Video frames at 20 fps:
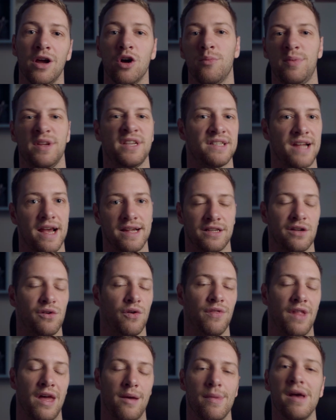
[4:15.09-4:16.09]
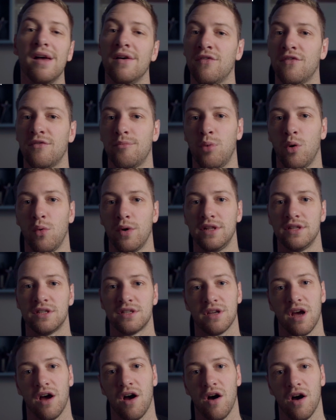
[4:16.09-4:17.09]
It will be stated on them if
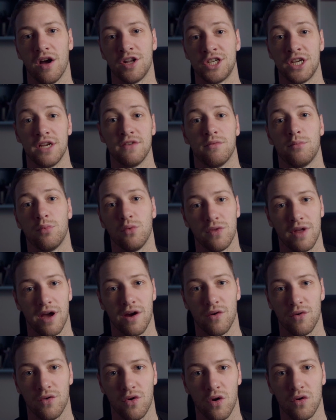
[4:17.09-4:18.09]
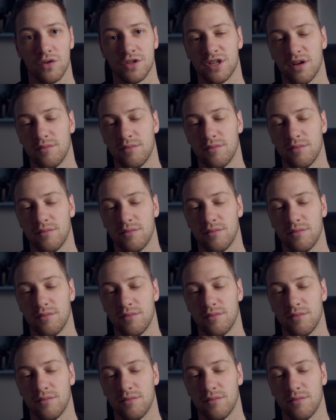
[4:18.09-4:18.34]
points are achievable there or not.